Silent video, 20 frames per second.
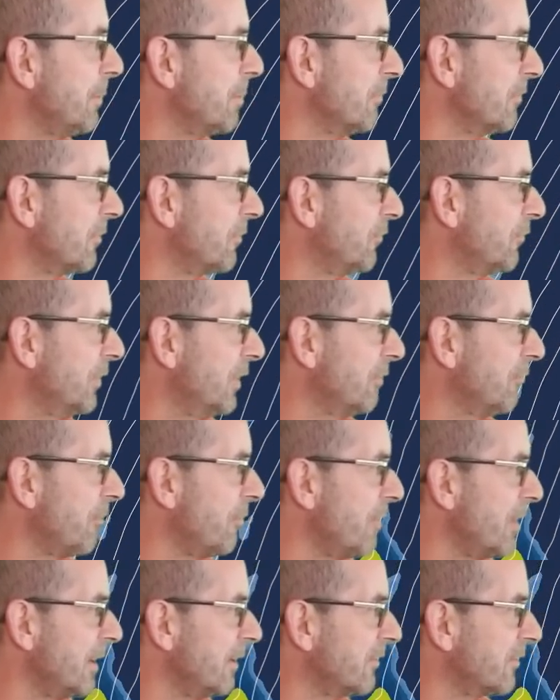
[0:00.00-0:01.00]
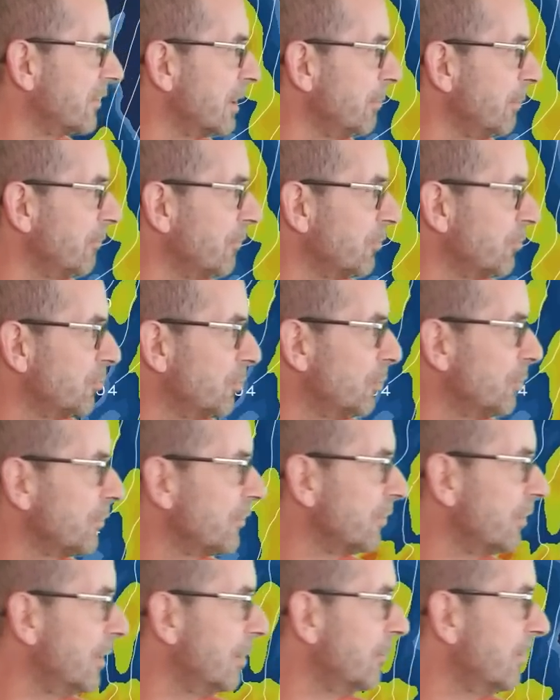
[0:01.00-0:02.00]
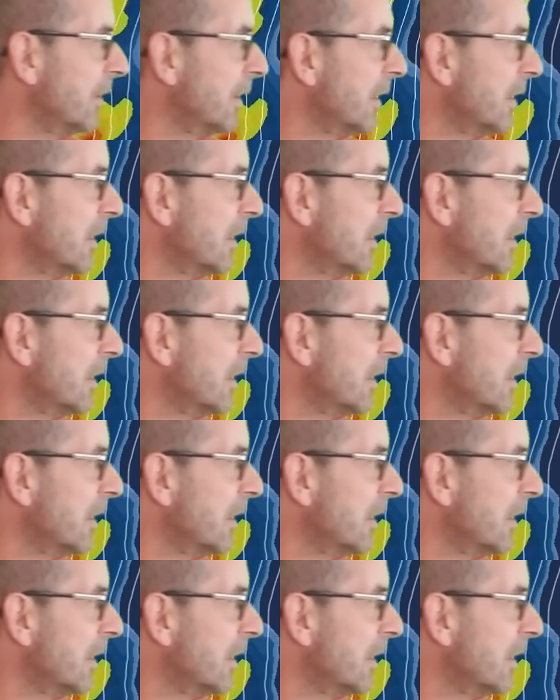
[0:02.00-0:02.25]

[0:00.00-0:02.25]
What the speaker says: but there's further rain to come in the short term.